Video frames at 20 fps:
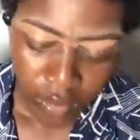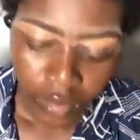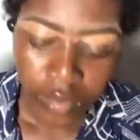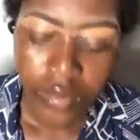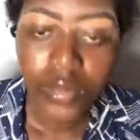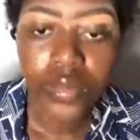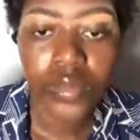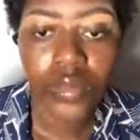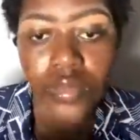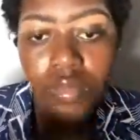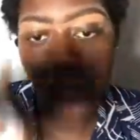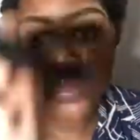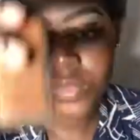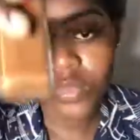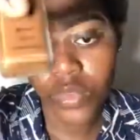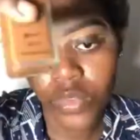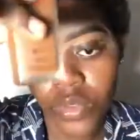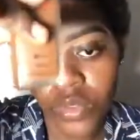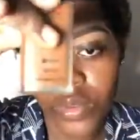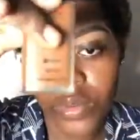and we are
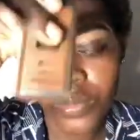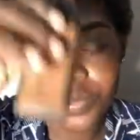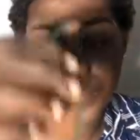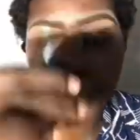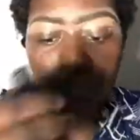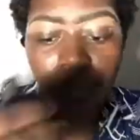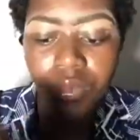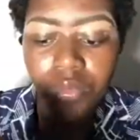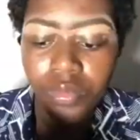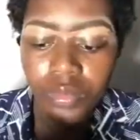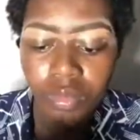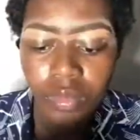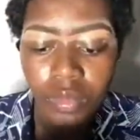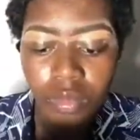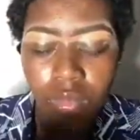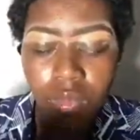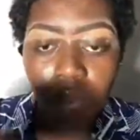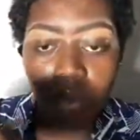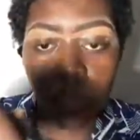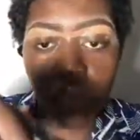heading to the
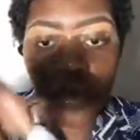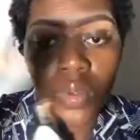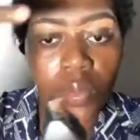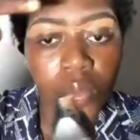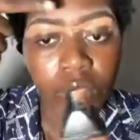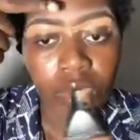upper brows.